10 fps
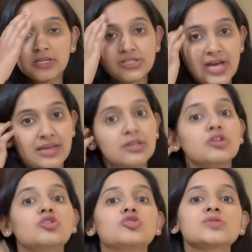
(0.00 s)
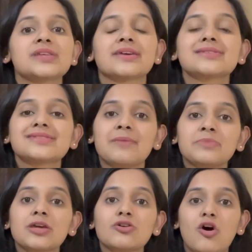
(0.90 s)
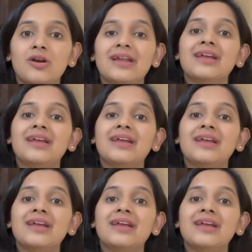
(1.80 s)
done using something called